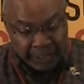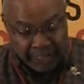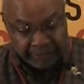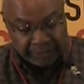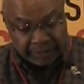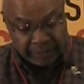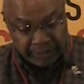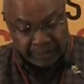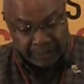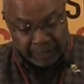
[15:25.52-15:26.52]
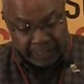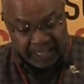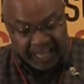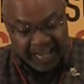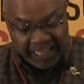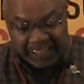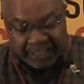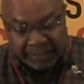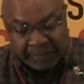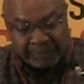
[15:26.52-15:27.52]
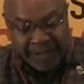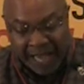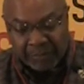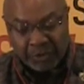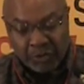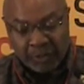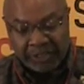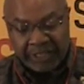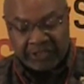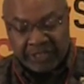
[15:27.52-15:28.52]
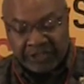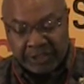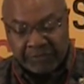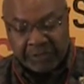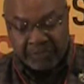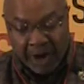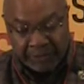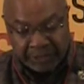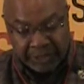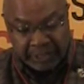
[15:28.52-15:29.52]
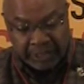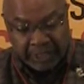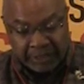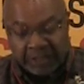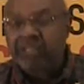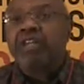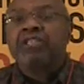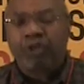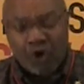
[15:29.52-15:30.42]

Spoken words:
less. And it is compatible with the extension of democracy to such an